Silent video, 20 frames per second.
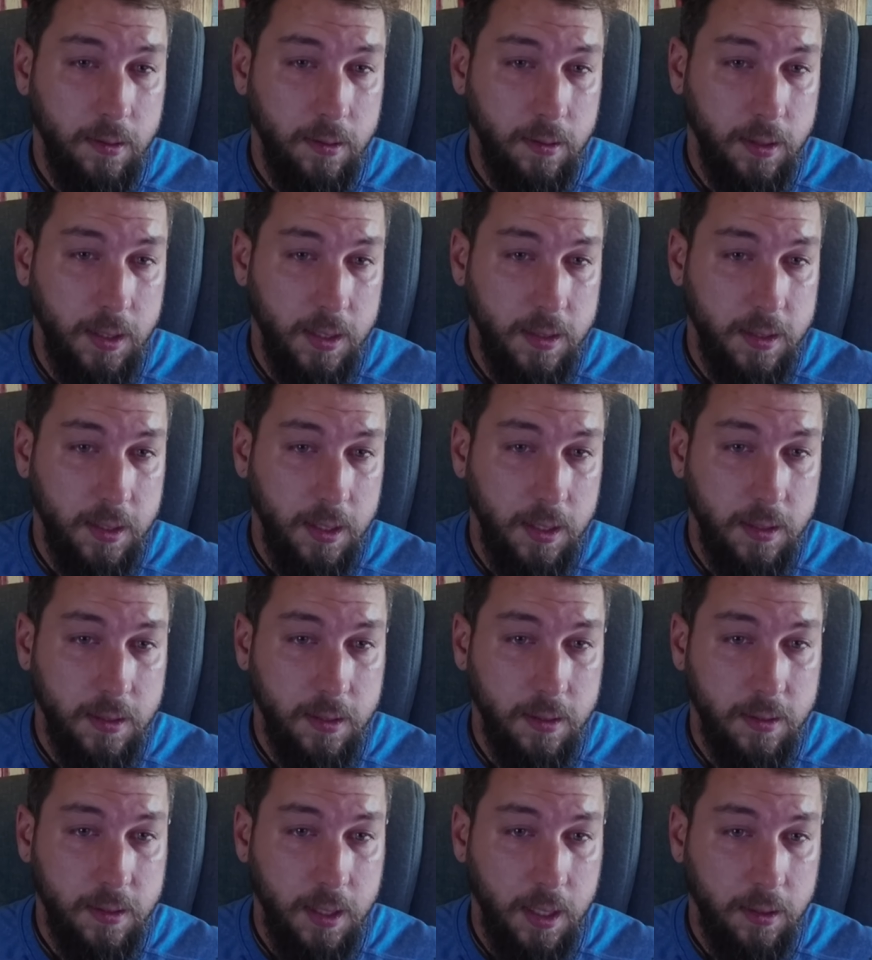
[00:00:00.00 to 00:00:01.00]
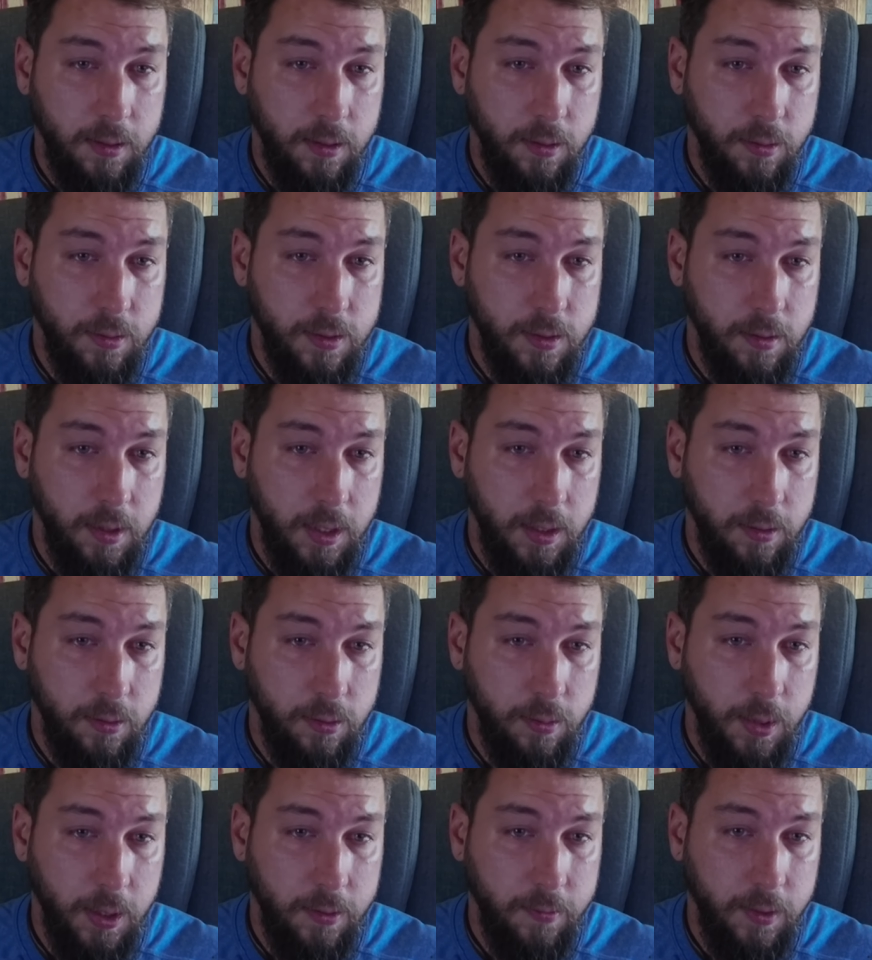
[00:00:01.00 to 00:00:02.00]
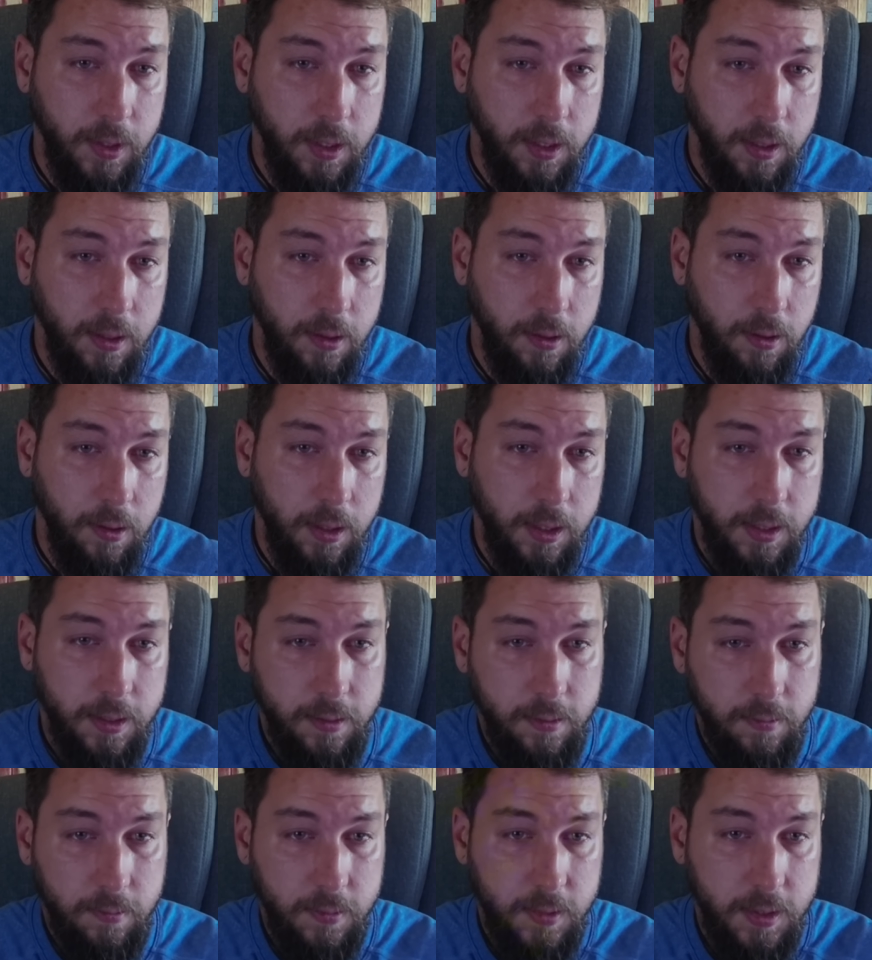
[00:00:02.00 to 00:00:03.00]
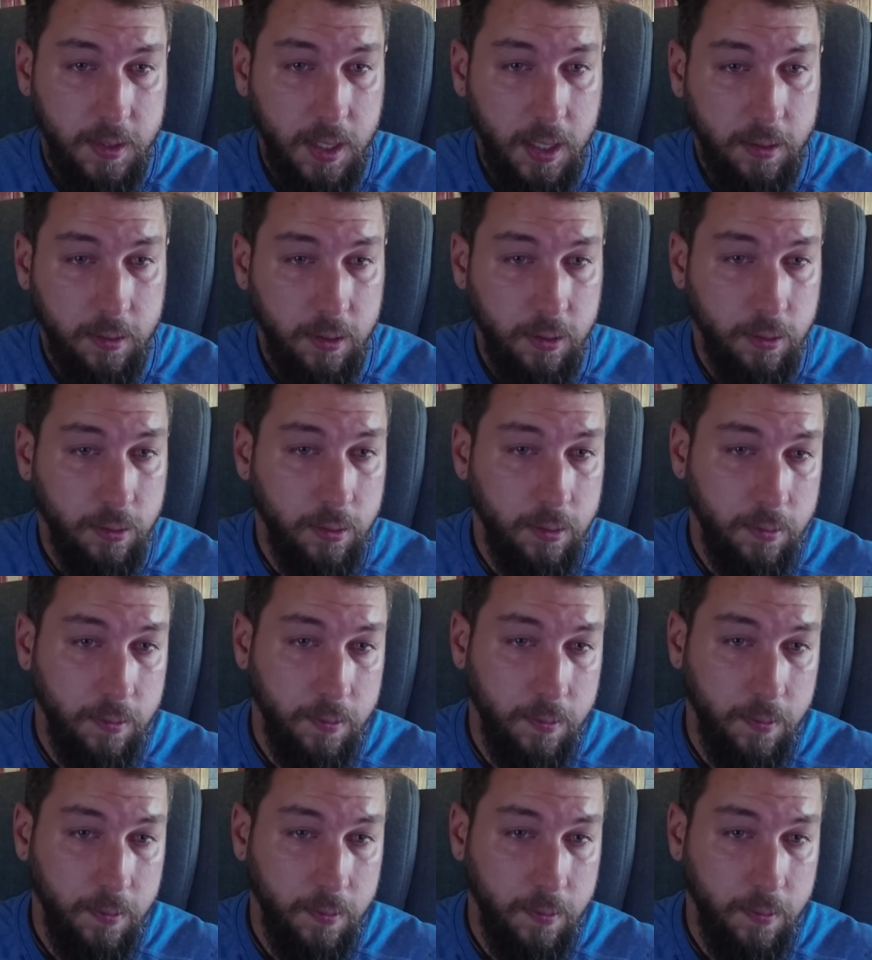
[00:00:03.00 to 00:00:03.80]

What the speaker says: This is the ZQ straight through, but we can call it ZQ.